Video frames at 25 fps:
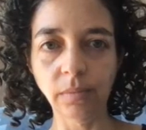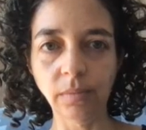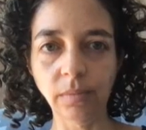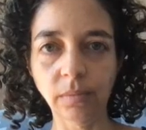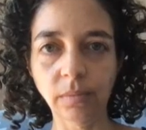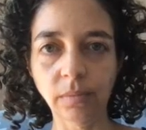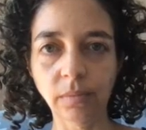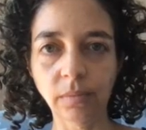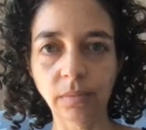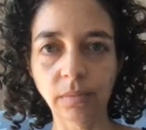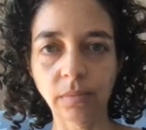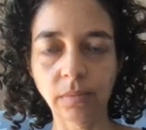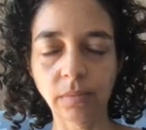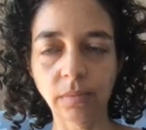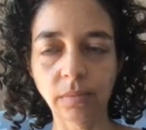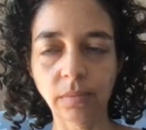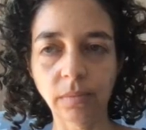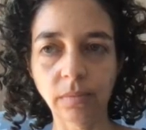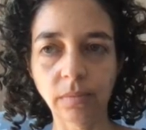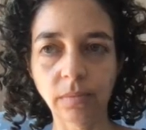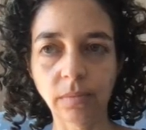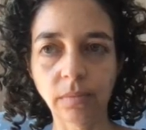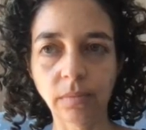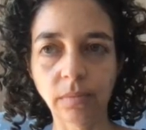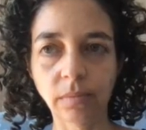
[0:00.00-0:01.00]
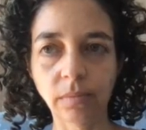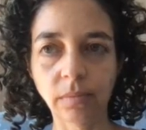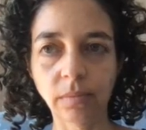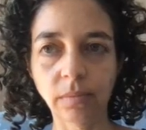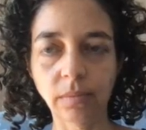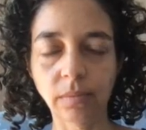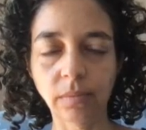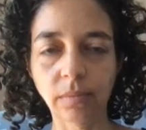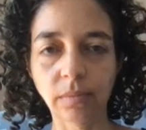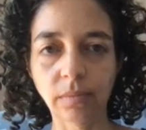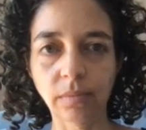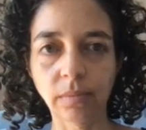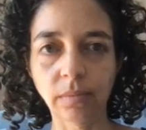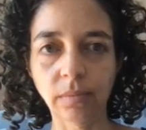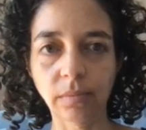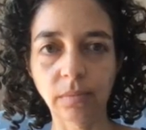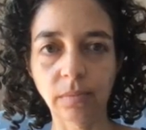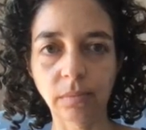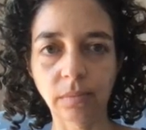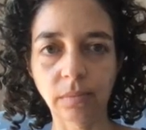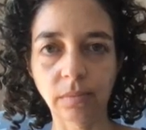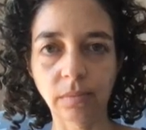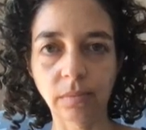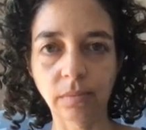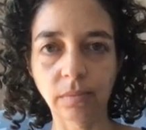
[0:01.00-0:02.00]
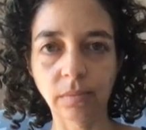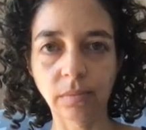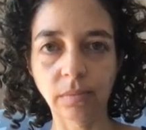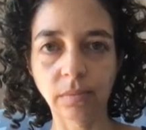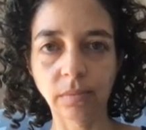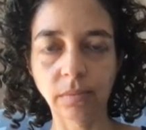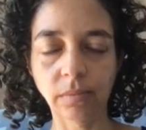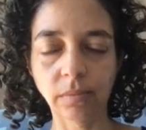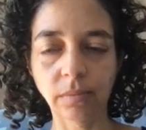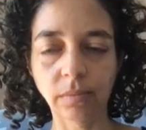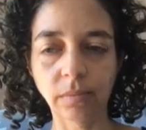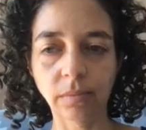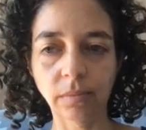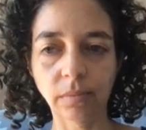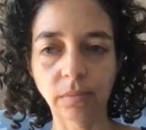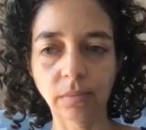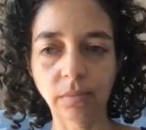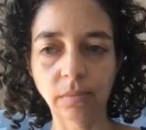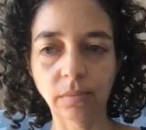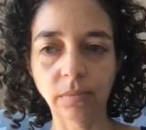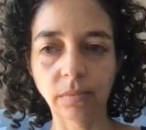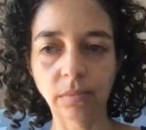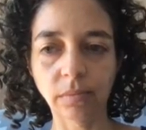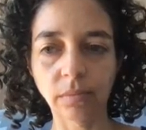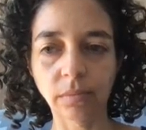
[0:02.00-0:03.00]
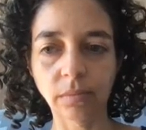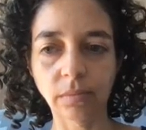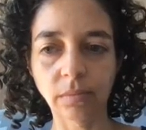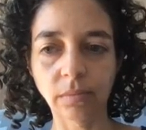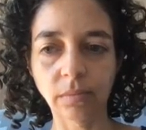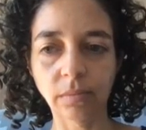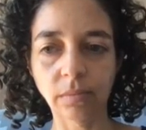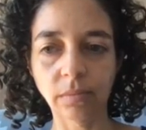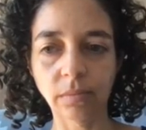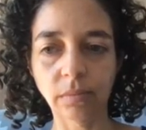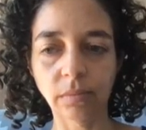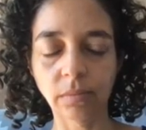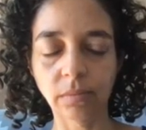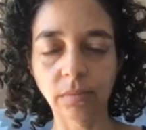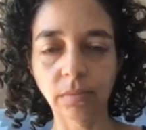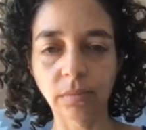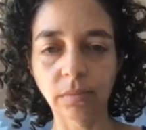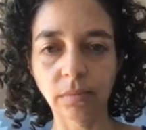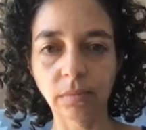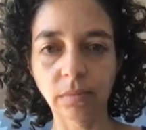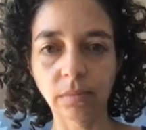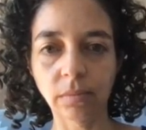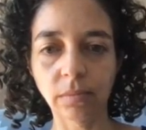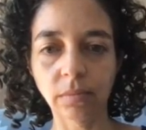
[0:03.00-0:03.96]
The person shown says nothing.